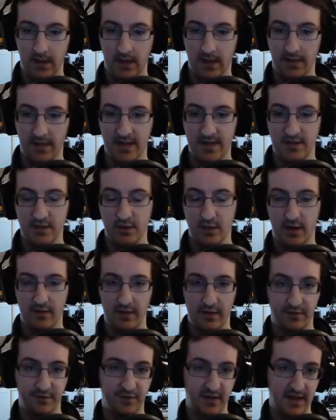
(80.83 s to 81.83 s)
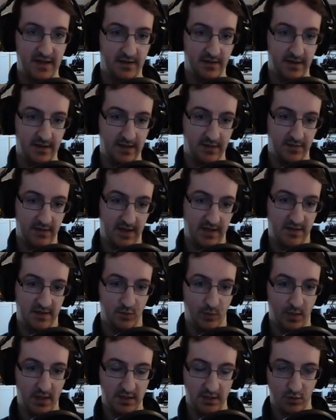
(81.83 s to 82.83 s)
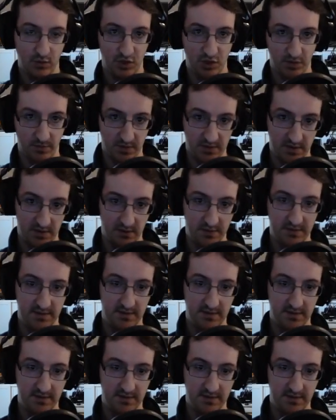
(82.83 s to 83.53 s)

They do have that final hit at the end where you do a somersault